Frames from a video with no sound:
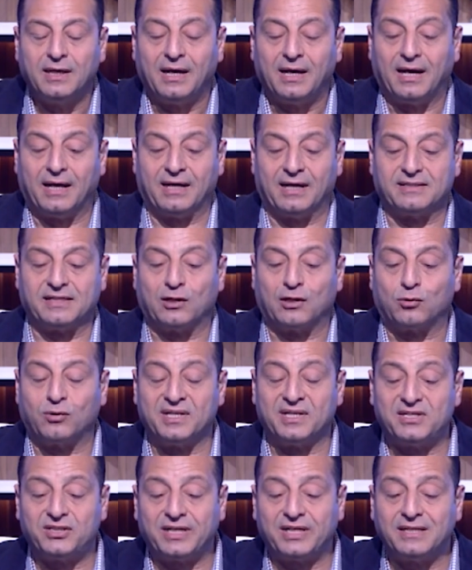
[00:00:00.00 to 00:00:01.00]
Another
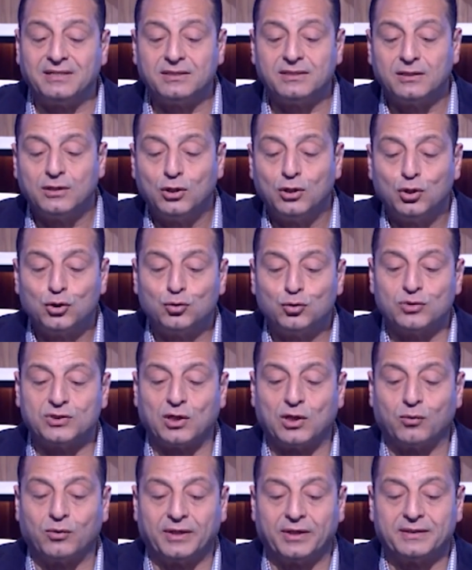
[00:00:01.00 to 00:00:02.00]
questions, choose the
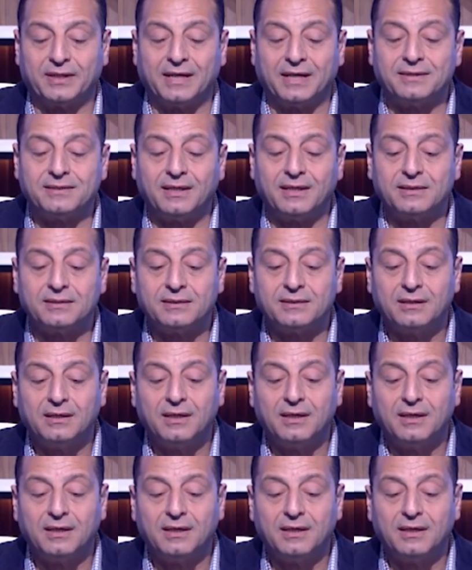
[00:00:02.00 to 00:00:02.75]
correct answers.